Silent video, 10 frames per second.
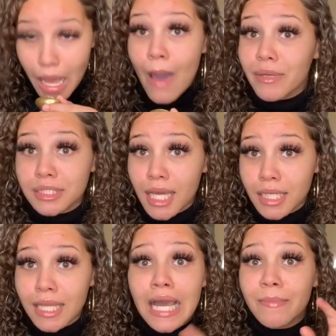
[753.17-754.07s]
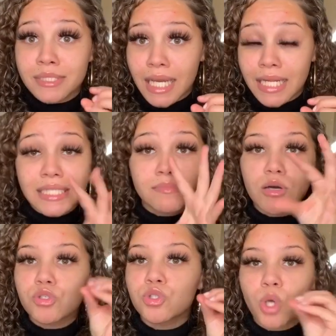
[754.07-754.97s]
I'm excited. Like, I'm excited. It
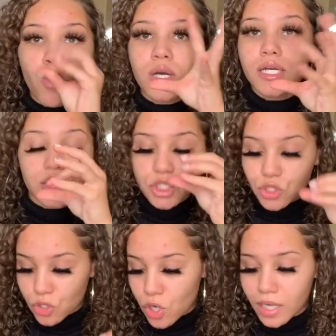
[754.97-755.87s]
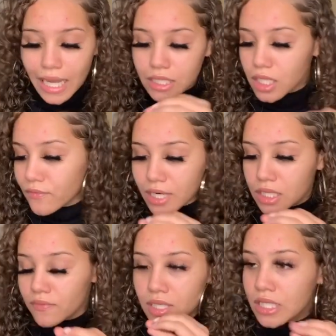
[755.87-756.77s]
smells so good and strong. I love it. I
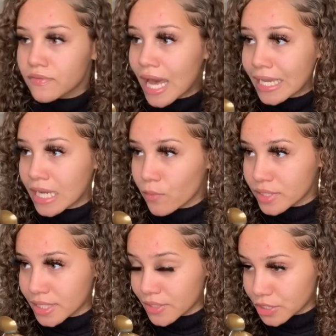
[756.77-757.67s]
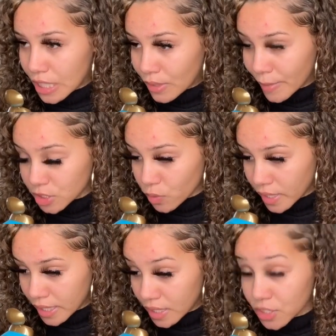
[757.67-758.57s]
love it. I love it. I cannot wait to get in the shower. I'm about to go
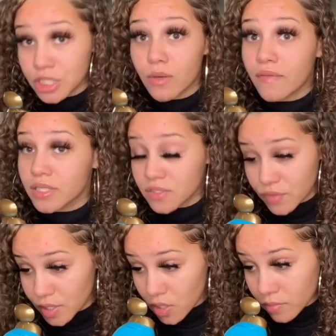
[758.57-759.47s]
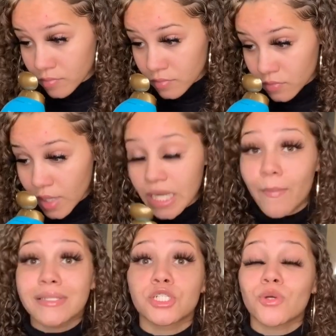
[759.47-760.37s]
ahead and get in the shower after this video and I'm
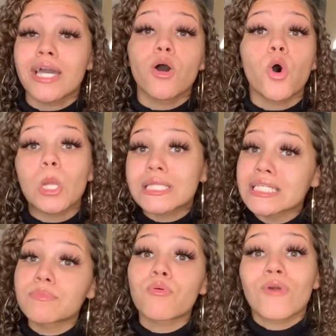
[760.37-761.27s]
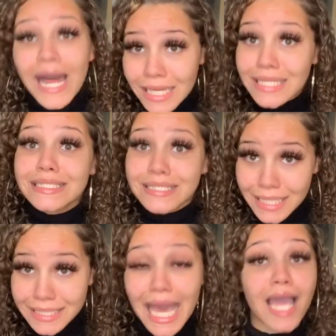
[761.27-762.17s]
about to try out all of these products,
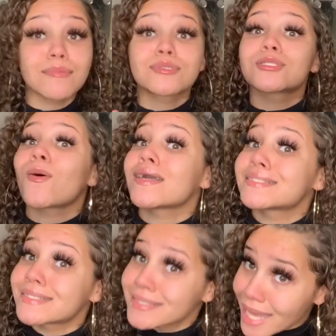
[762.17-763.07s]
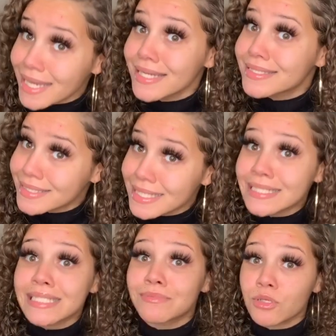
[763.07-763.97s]
sis. I am so excited, sis.
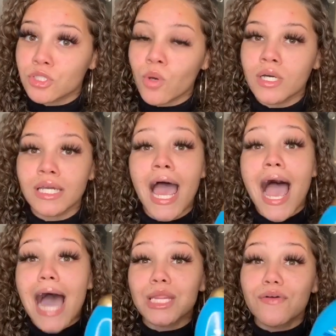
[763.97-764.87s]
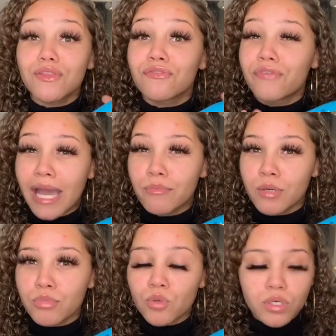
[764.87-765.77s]
This smells so good. I love the
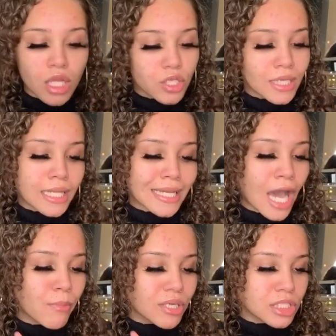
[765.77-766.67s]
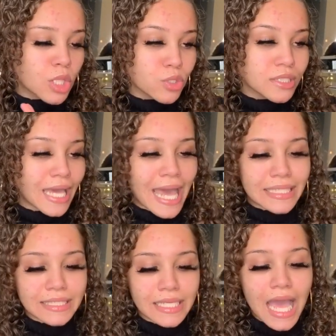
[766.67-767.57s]
vibrant blue color, and I like how much lotion it
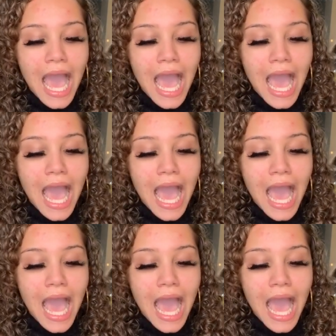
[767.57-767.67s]
has in it.